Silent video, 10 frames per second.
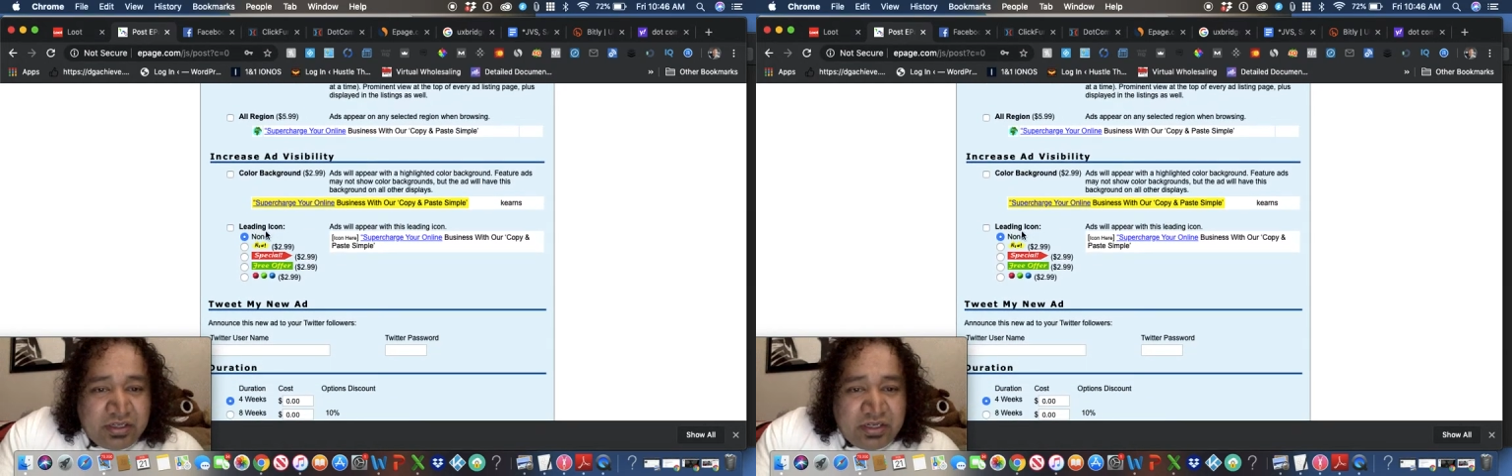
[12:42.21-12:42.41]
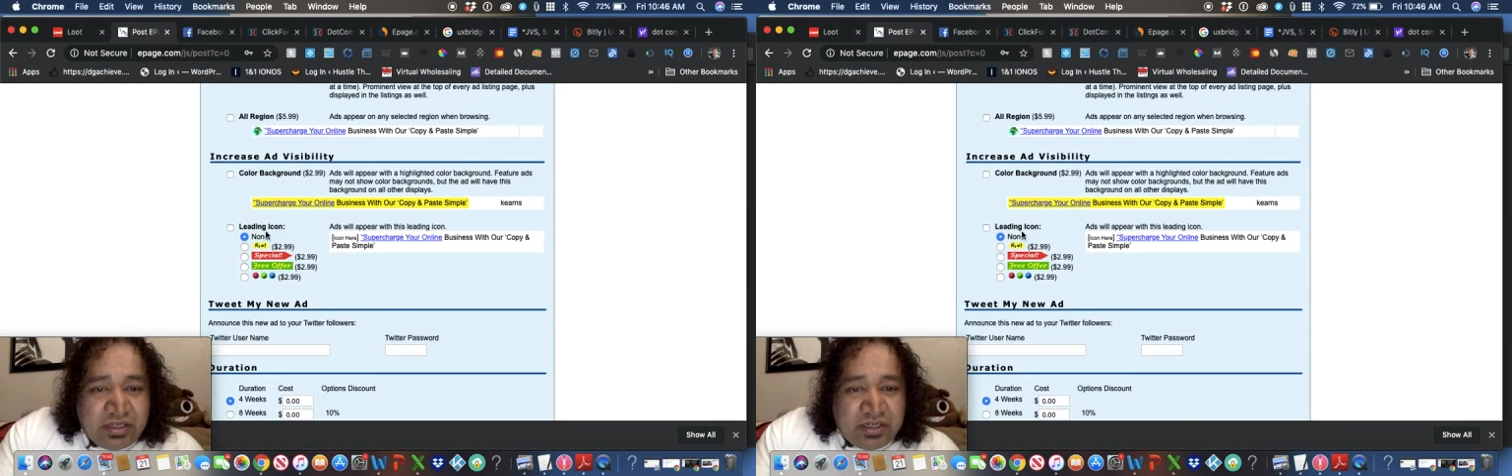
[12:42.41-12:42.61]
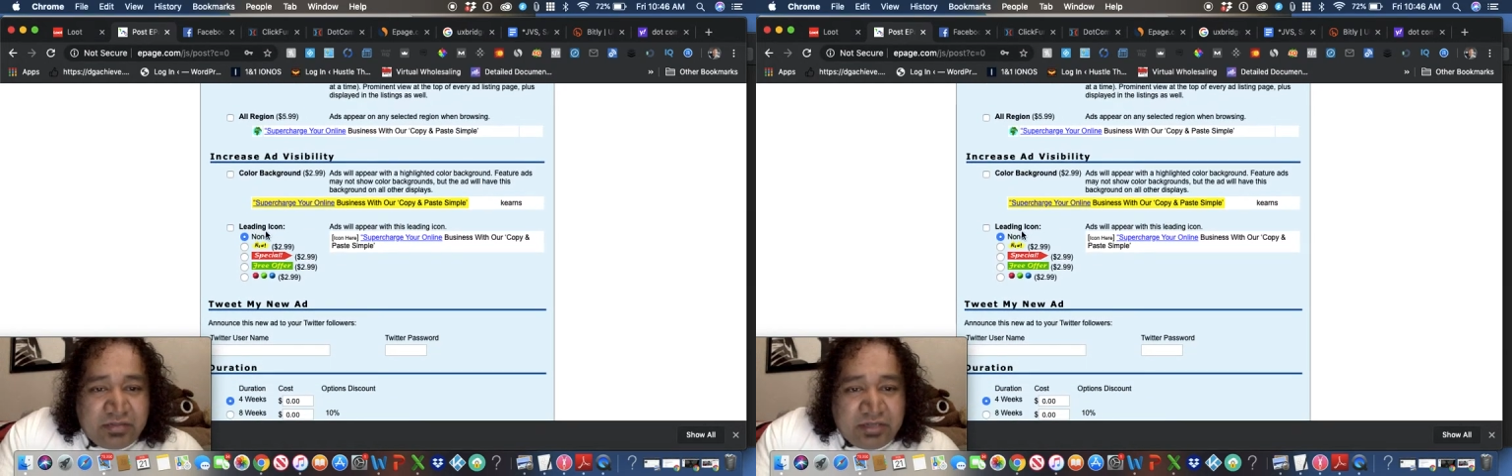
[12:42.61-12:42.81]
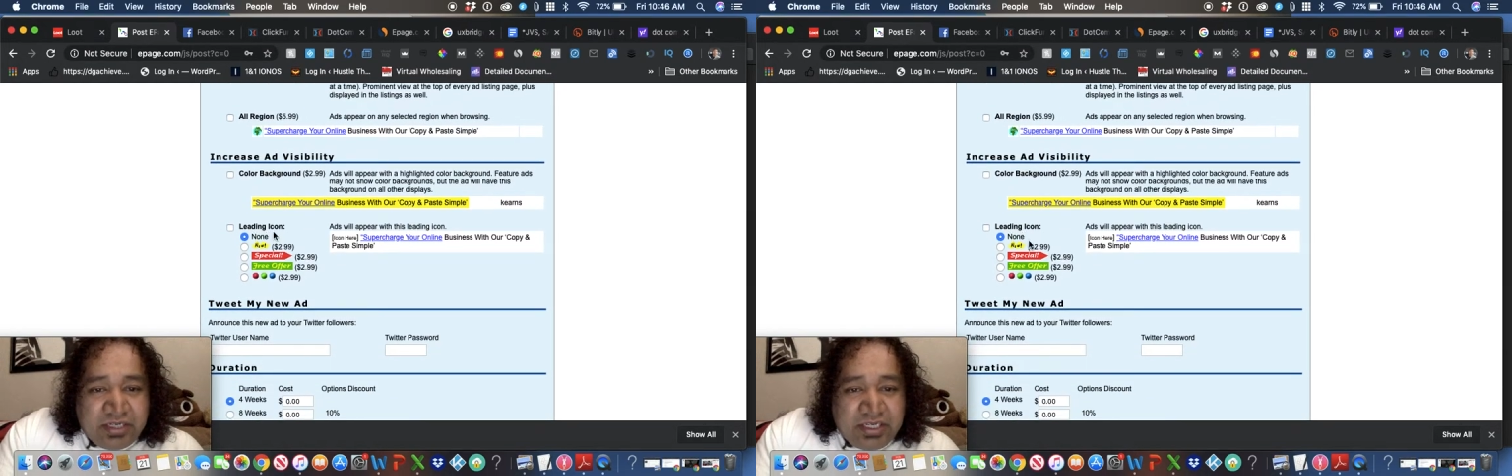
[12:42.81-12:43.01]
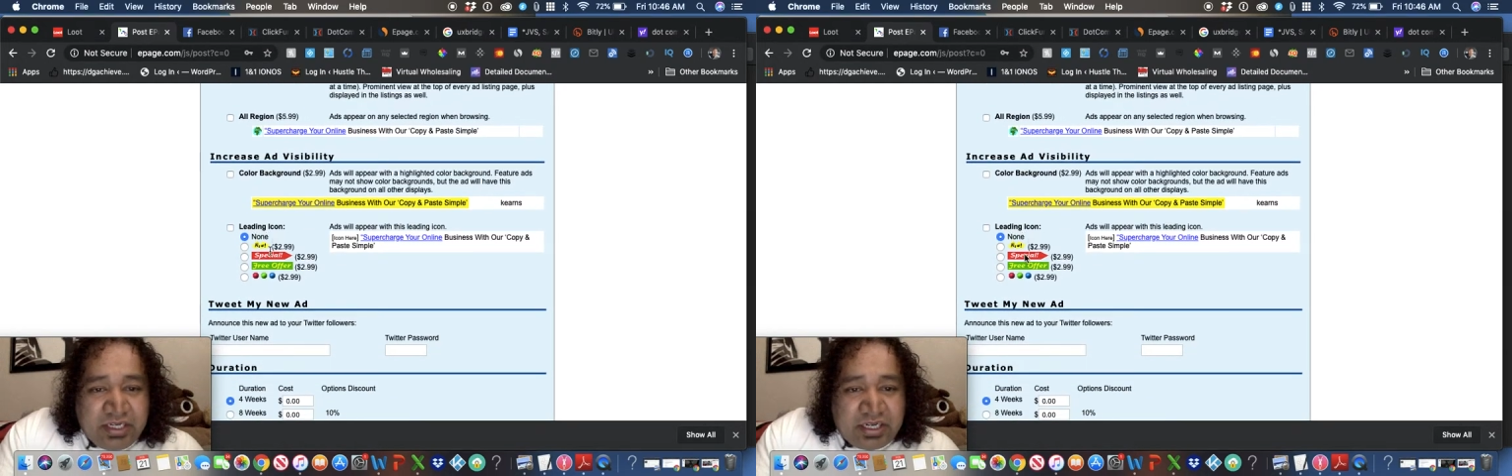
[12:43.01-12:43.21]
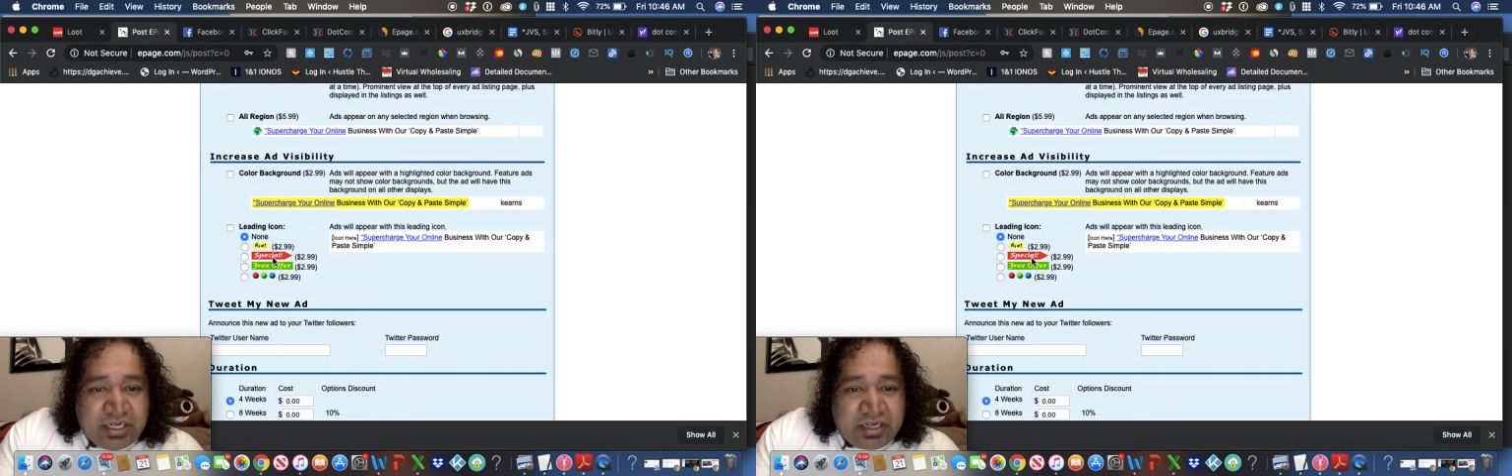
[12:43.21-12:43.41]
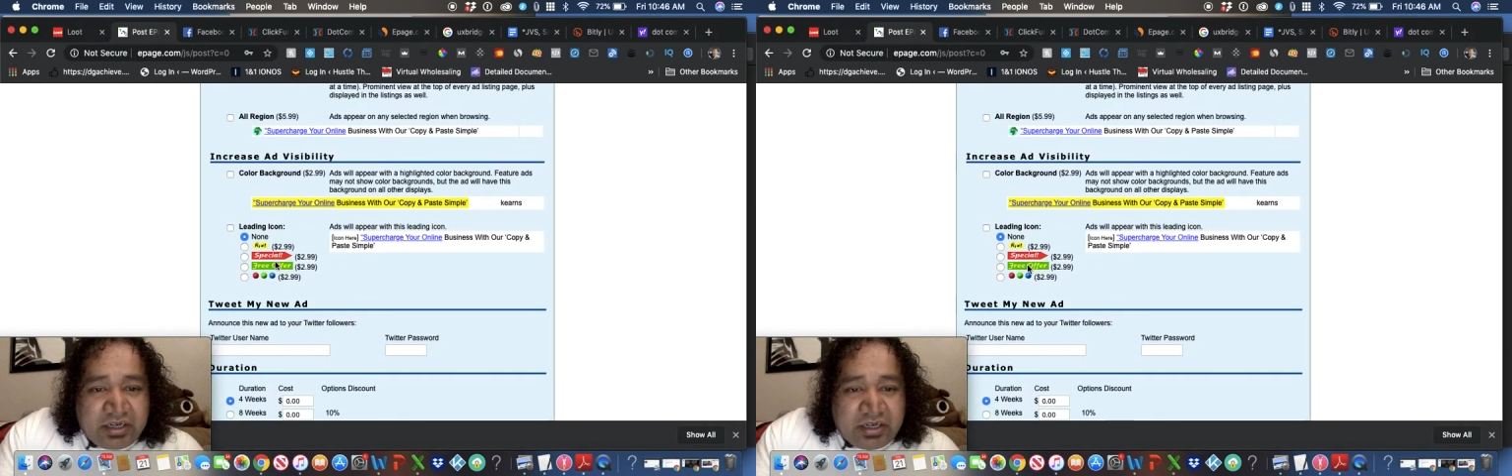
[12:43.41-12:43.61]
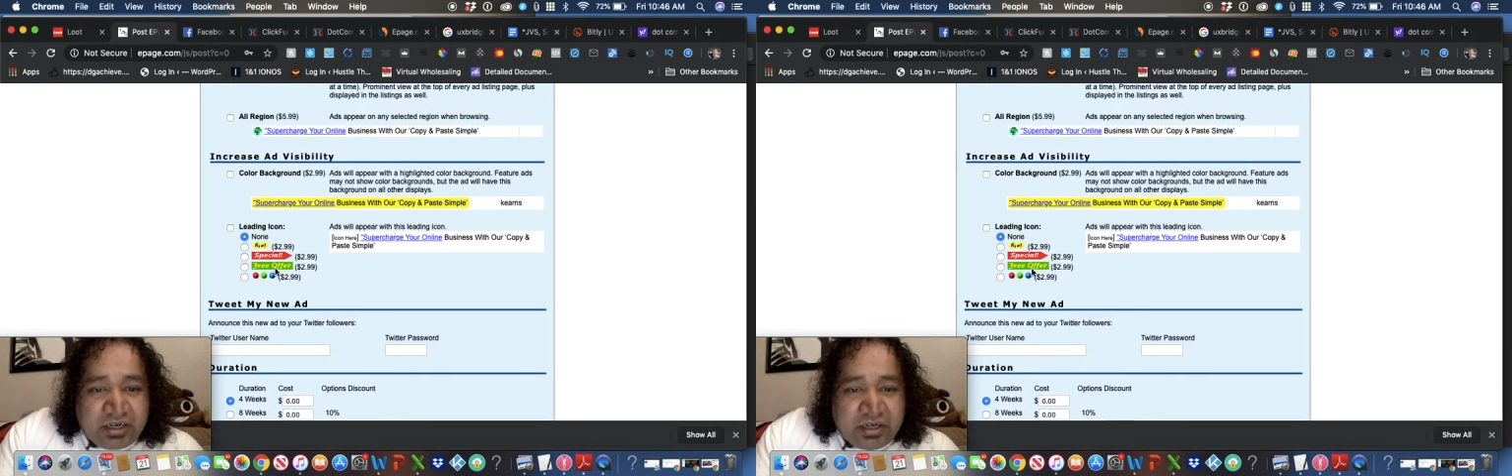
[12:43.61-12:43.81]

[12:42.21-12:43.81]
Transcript: leading icon.